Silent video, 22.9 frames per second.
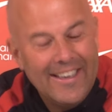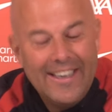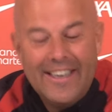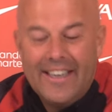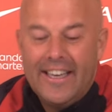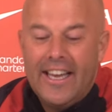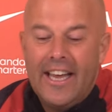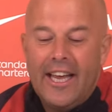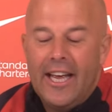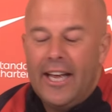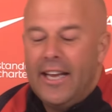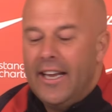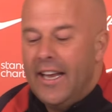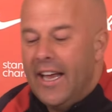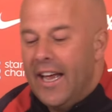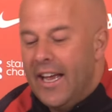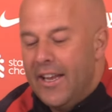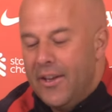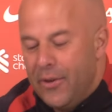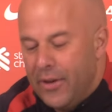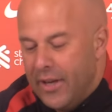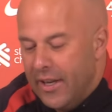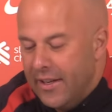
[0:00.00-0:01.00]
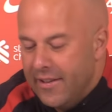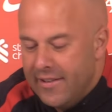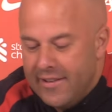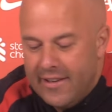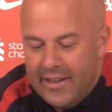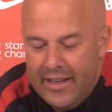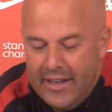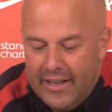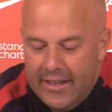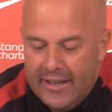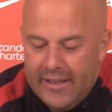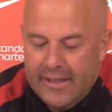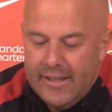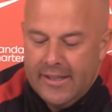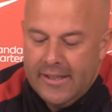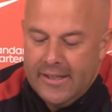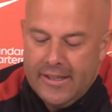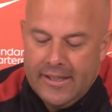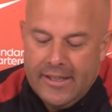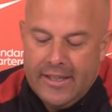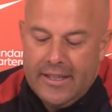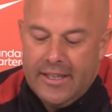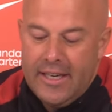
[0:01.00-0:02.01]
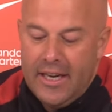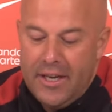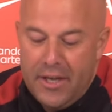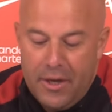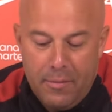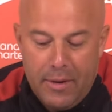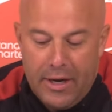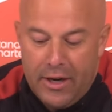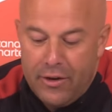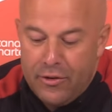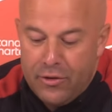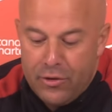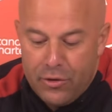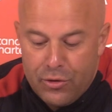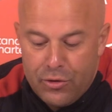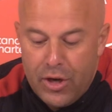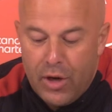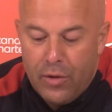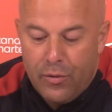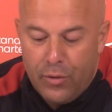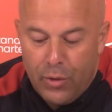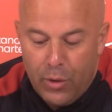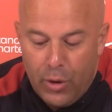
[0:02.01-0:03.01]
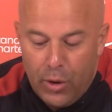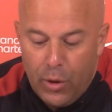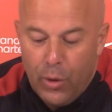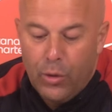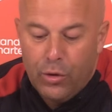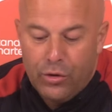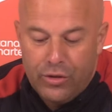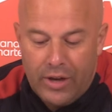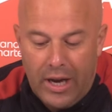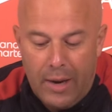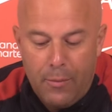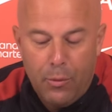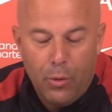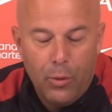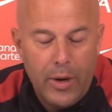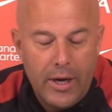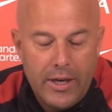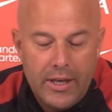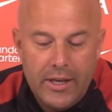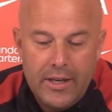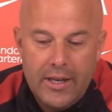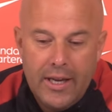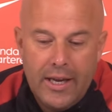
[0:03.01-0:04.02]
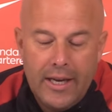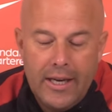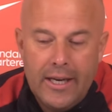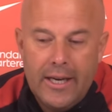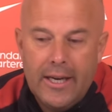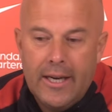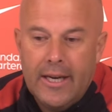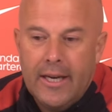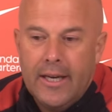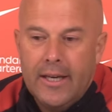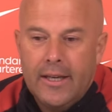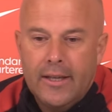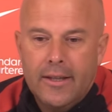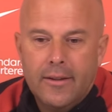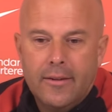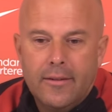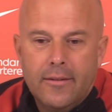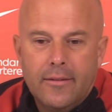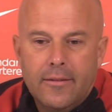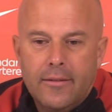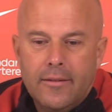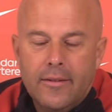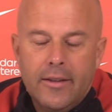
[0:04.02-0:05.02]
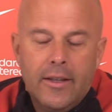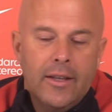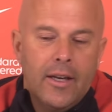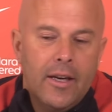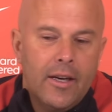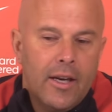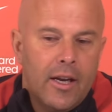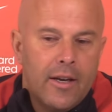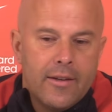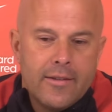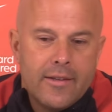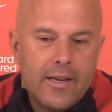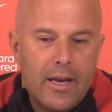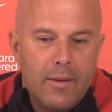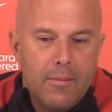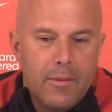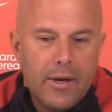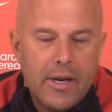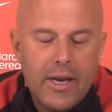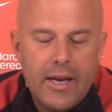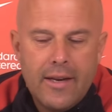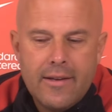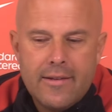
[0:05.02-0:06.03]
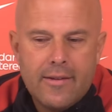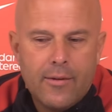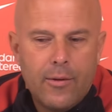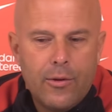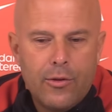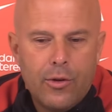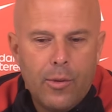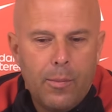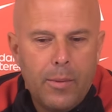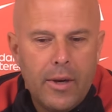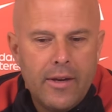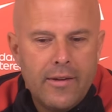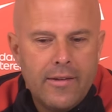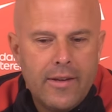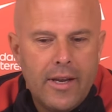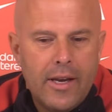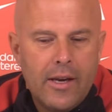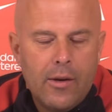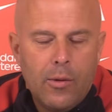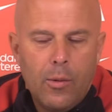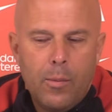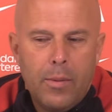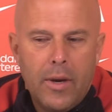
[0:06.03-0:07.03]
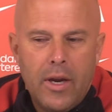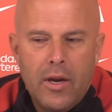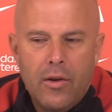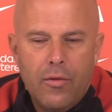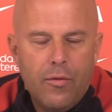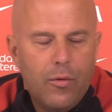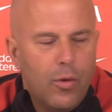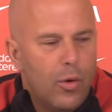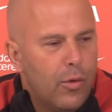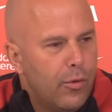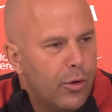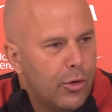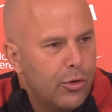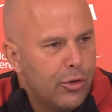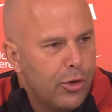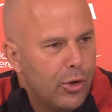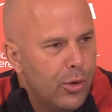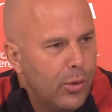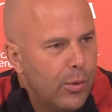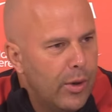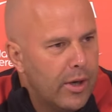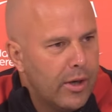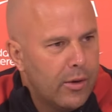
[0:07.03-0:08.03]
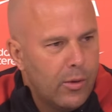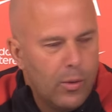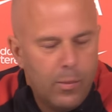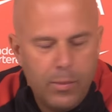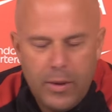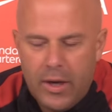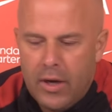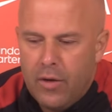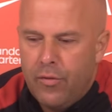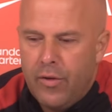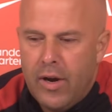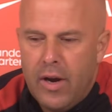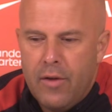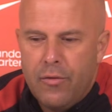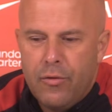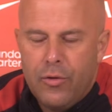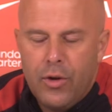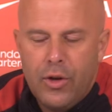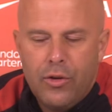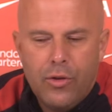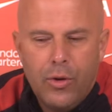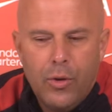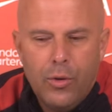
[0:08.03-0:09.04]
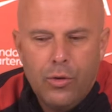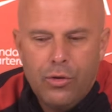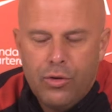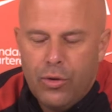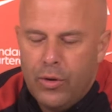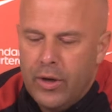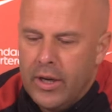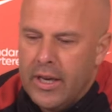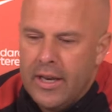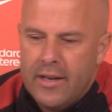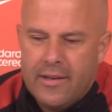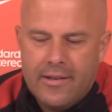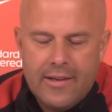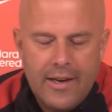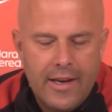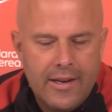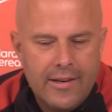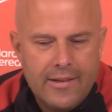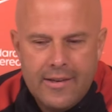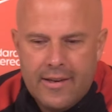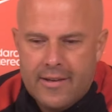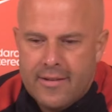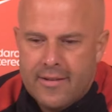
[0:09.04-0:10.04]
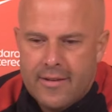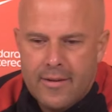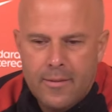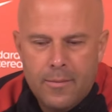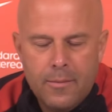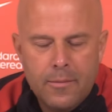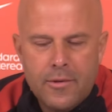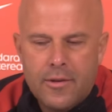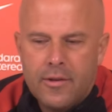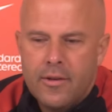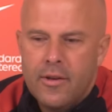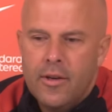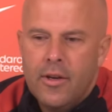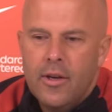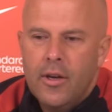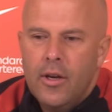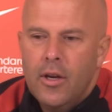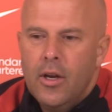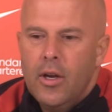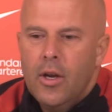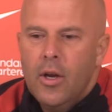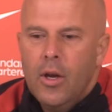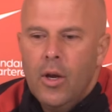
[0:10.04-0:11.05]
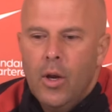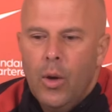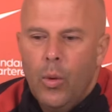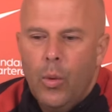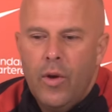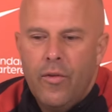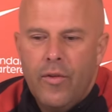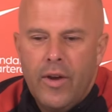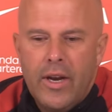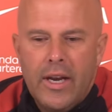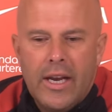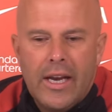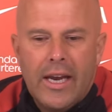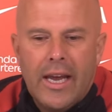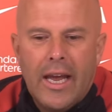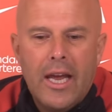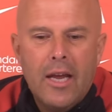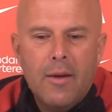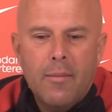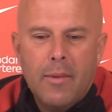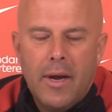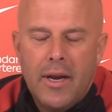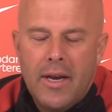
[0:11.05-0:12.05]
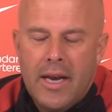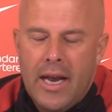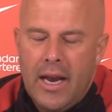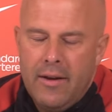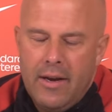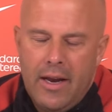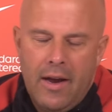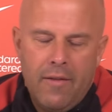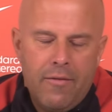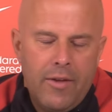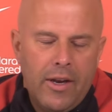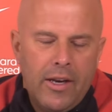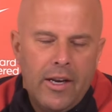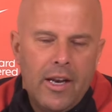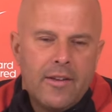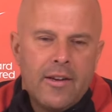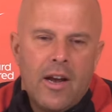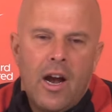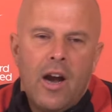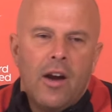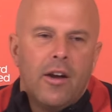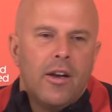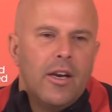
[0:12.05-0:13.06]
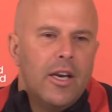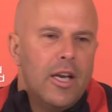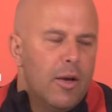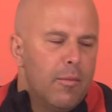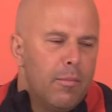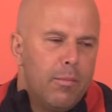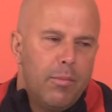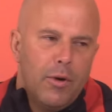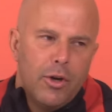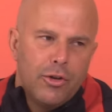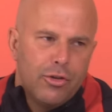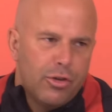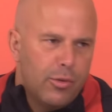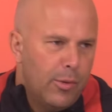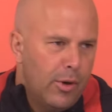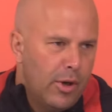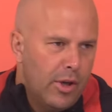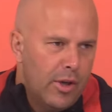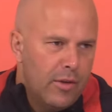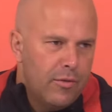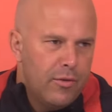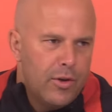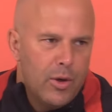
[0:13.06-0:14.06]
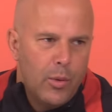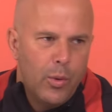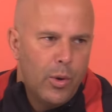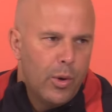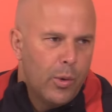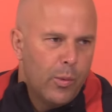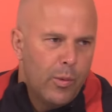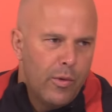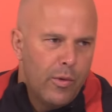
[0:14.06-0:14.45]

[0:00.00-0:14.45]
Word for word: yeah, yeah. You can see that their manager is there for a long time already. They uh, in the last game against Crystal Palace they could play a 4-4-2 and could play a 5-3-2, so they can change systems within a game. And I, I, think that's hardly impossible if you work